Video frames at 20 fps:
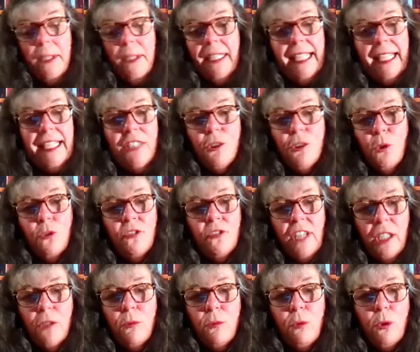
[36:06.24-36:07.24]
be like a new
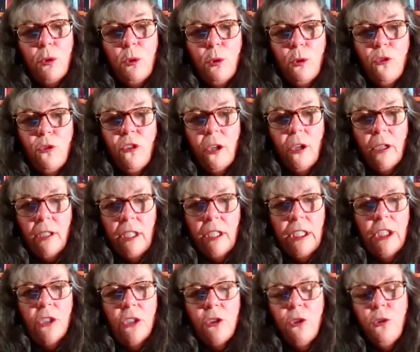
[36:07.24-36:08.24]
set of rules or
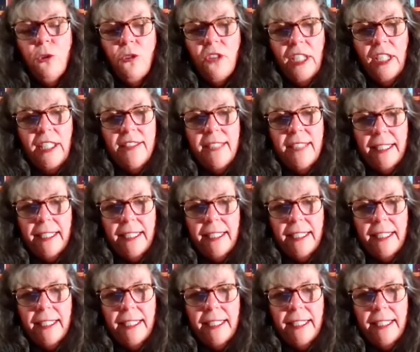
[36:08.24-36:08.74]
new things.